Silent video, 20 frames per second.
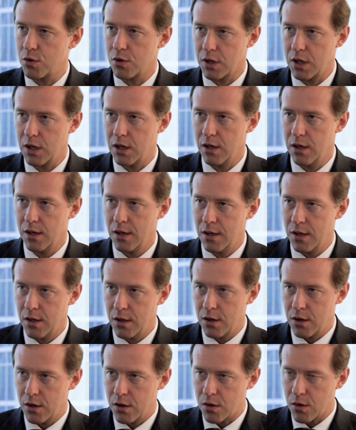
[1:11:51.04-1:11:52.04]
been on
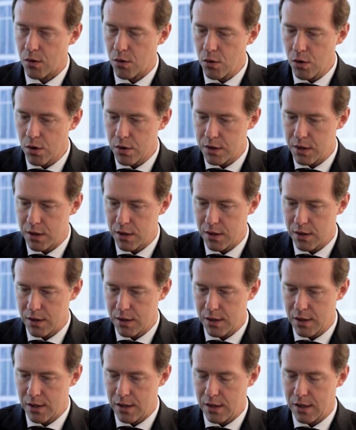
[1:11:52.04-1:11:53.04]
the agenda
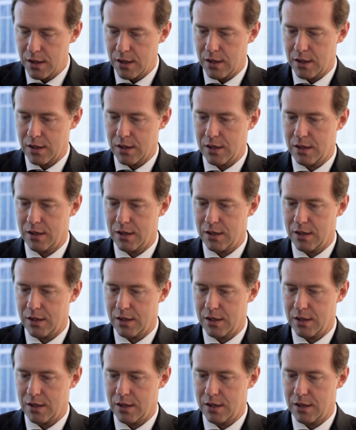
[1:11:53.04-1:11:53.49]
for